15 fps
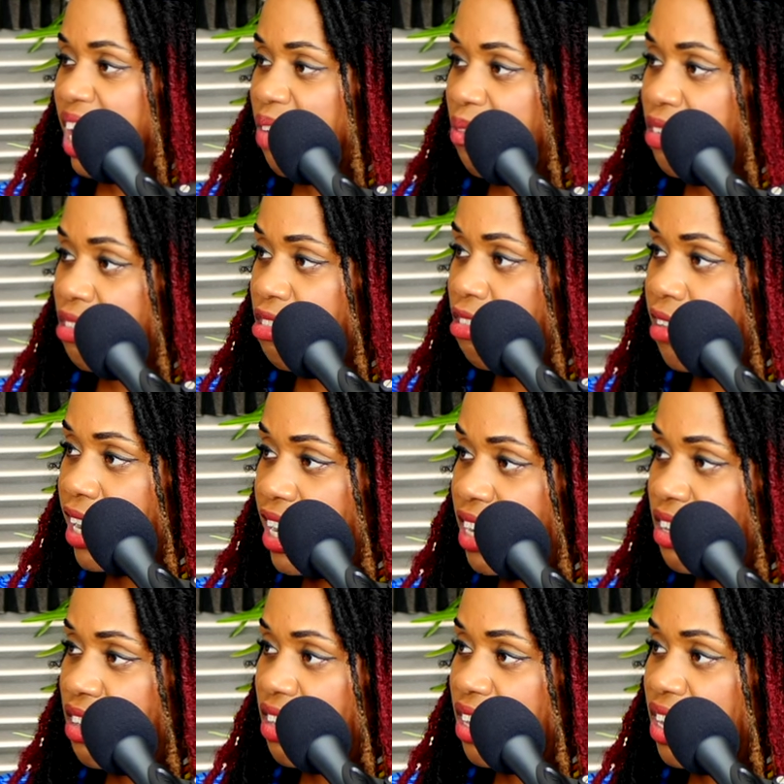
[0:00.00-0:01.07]
It was
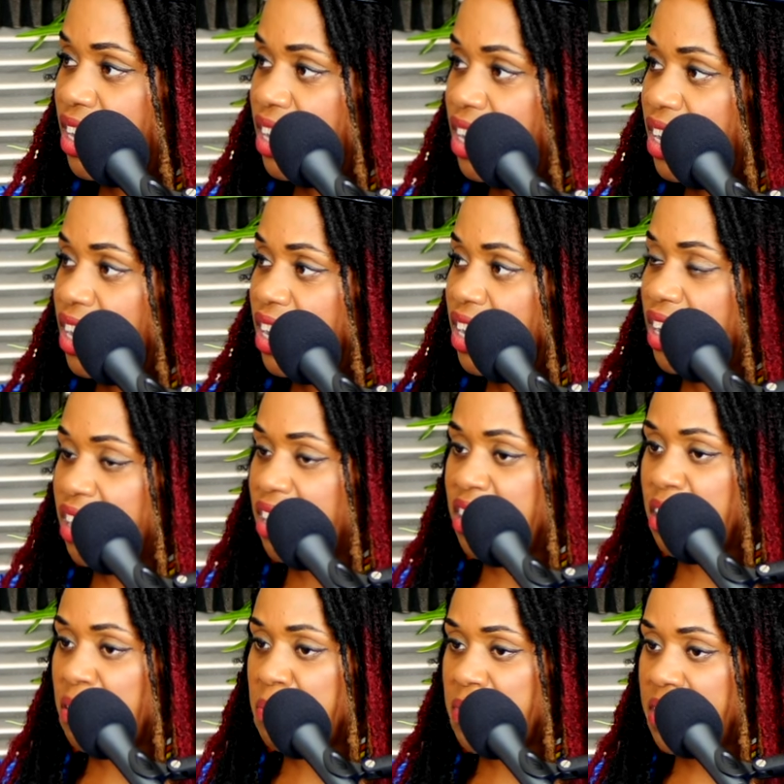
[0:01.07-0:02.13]
greasy, the,
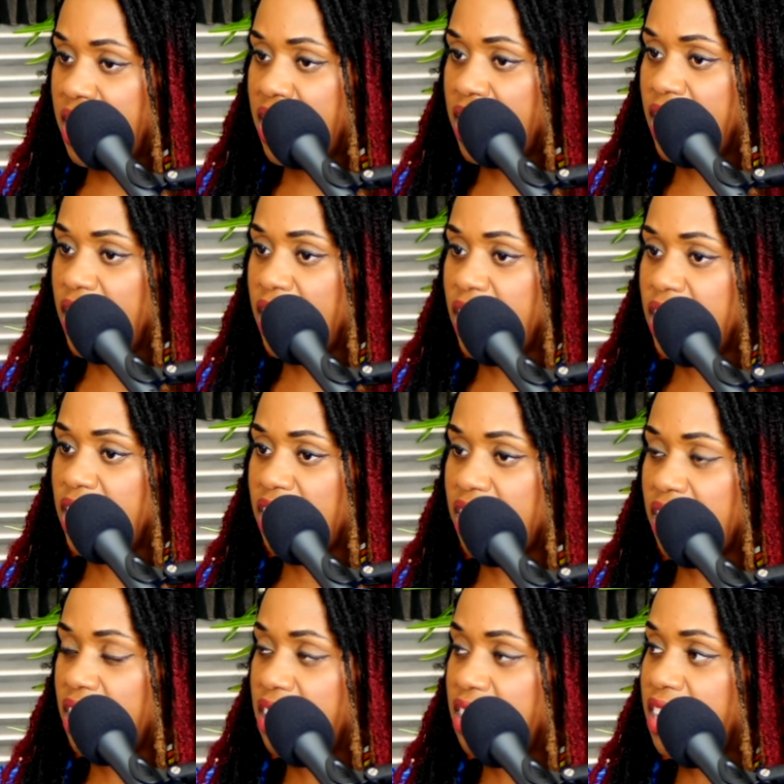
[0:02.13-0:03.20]
the meat, the,
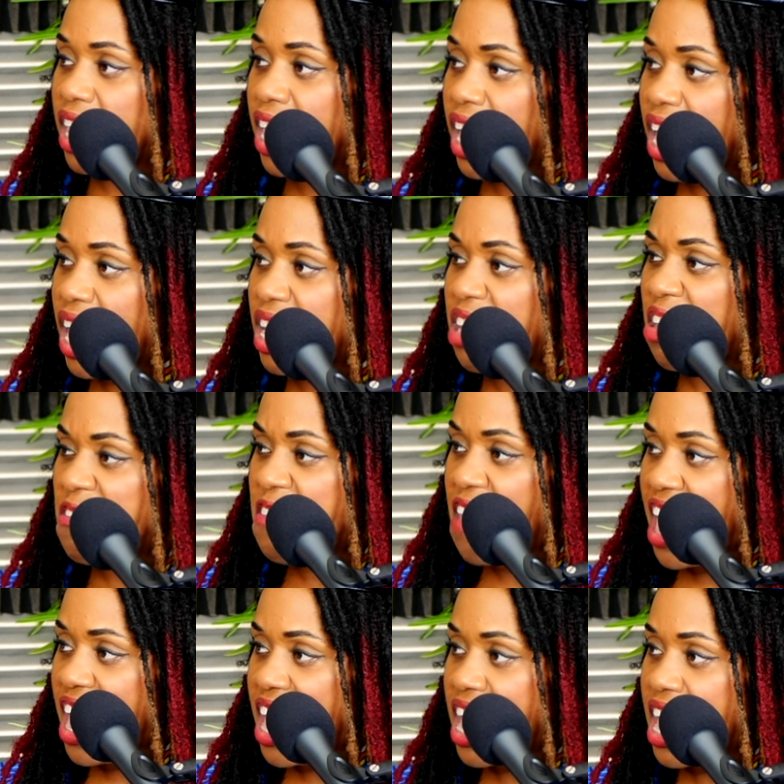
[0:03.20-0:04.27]
the skin, the
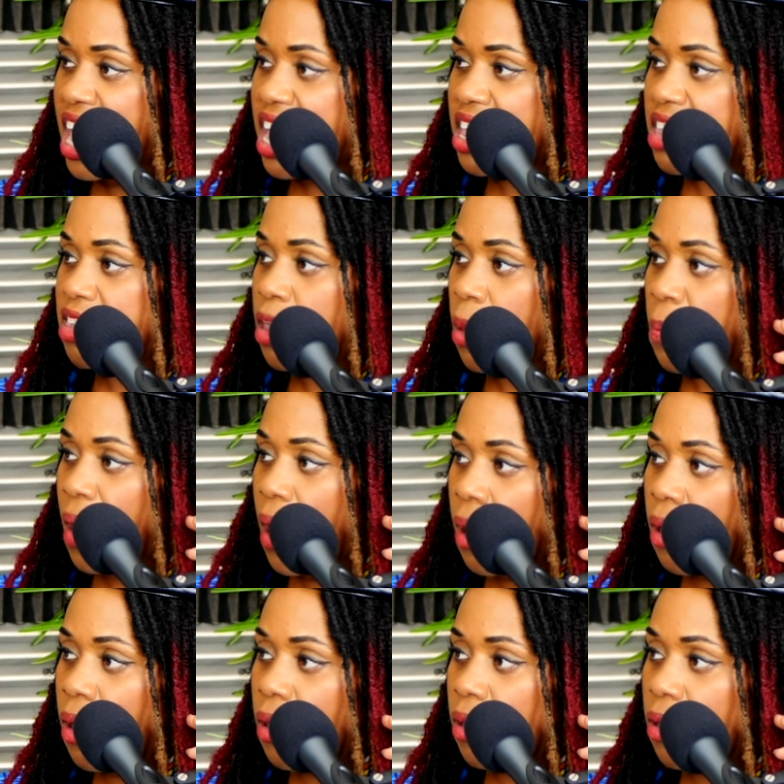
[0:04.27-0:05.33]
veins, the
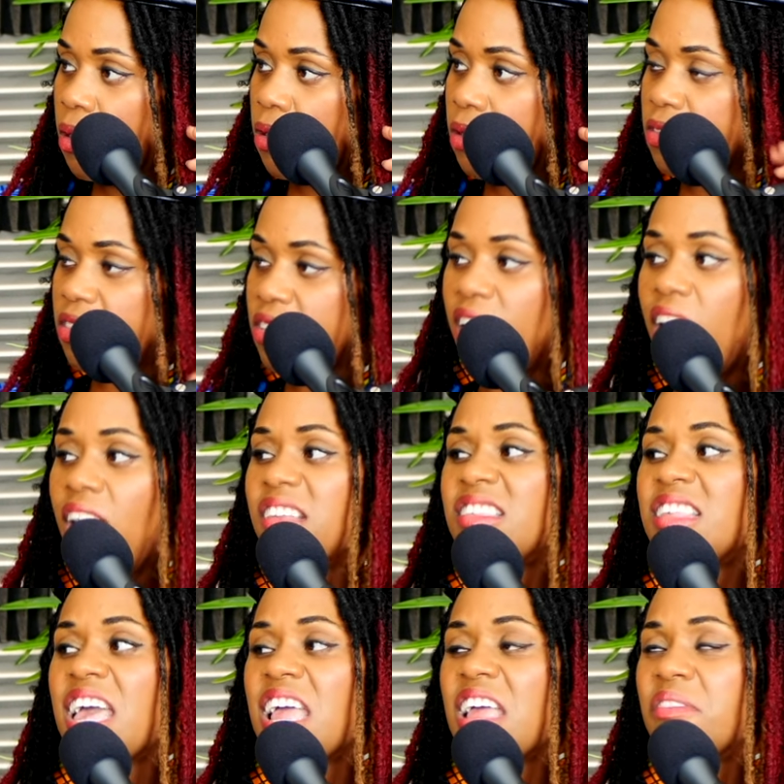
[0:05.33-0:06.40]
bones, mm-hmm. you know what I'm
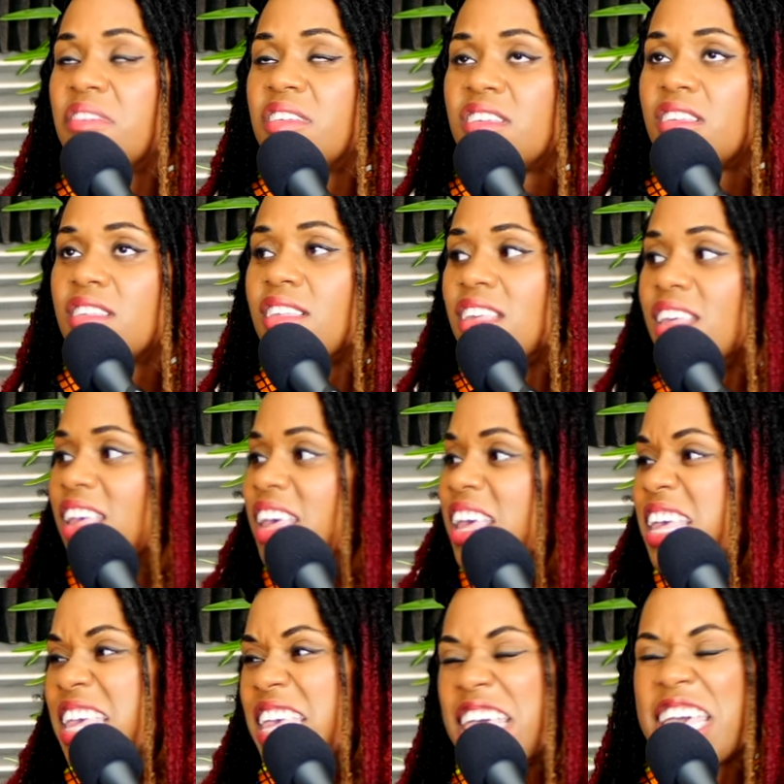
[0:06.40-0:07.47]
saying? It the was gristle. Just,
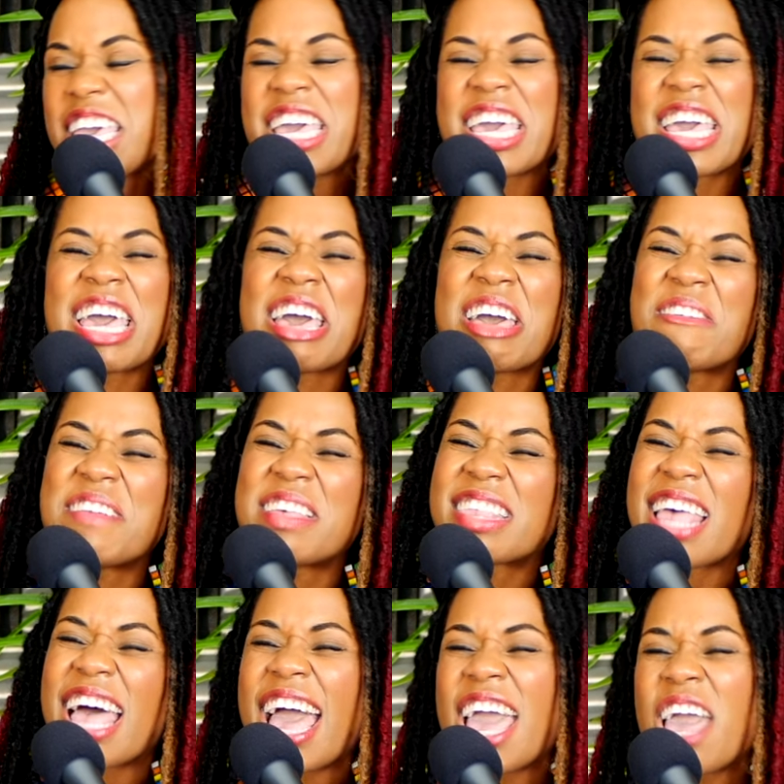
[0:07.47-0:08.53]
yeah, yeah, it was
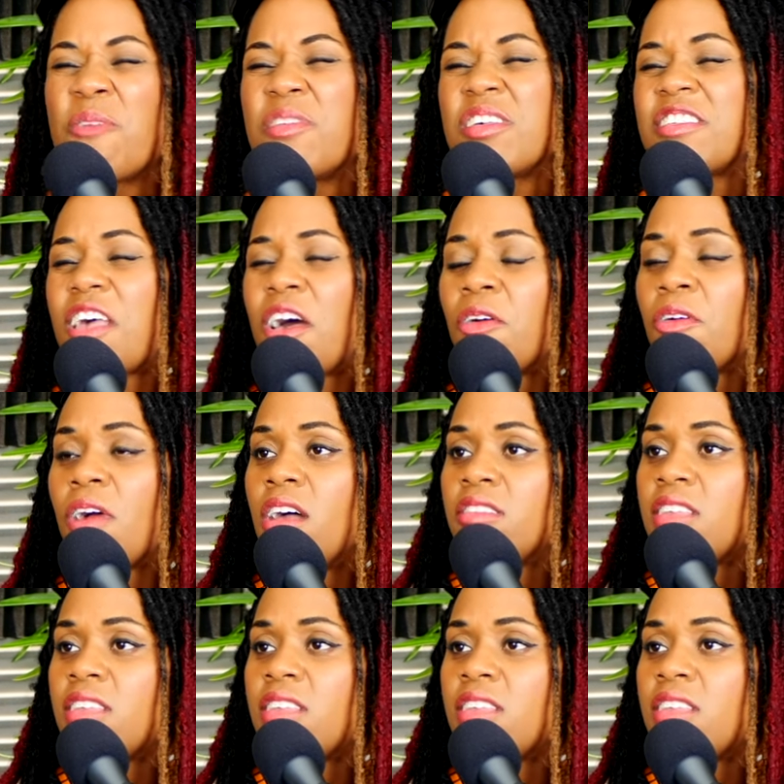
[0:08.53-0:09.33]
like, it was so gross.